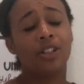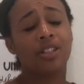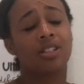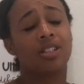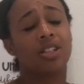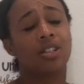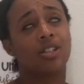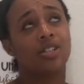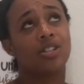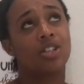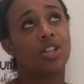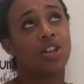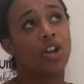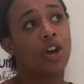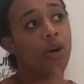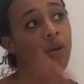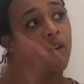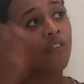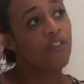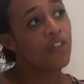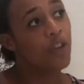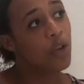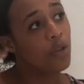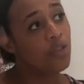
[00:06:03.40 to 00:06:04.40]
It's good to know
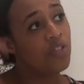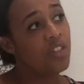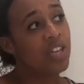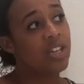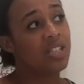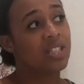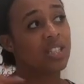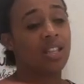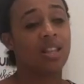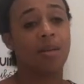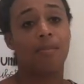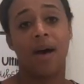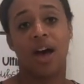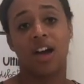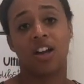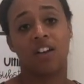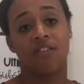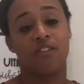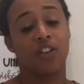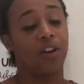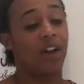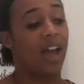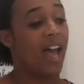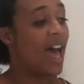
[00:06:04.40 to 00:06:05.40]
a few things in the back
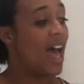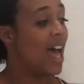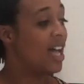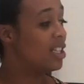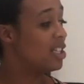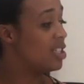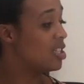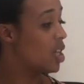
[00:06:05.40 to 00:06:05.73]
of your head.